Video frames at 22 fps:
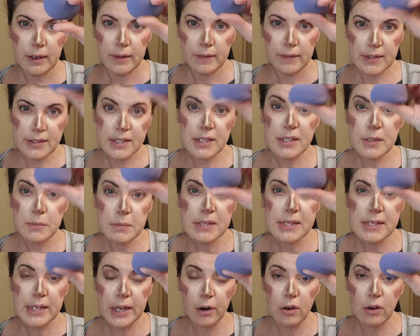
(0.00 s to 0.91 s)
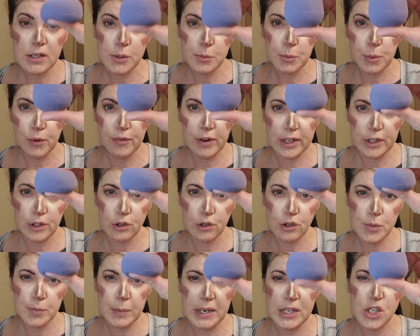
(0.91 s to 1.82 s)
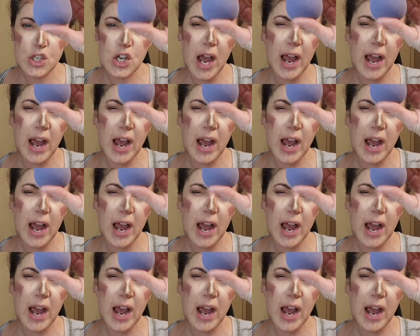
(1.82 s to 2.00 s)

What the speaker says: This is Mascara's Perfector Sponge.